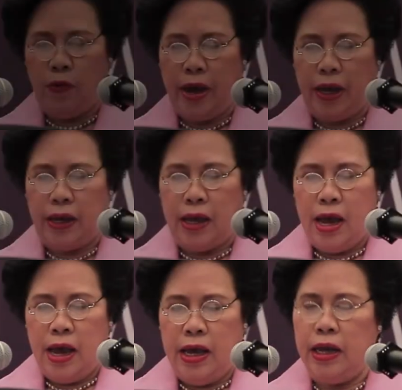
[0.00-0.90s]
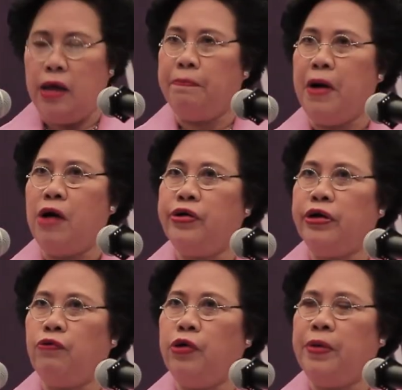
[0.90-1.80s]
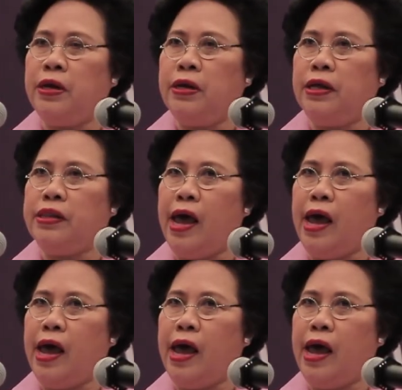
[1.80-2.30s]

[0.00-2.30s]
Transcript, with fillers: way in empowering women in the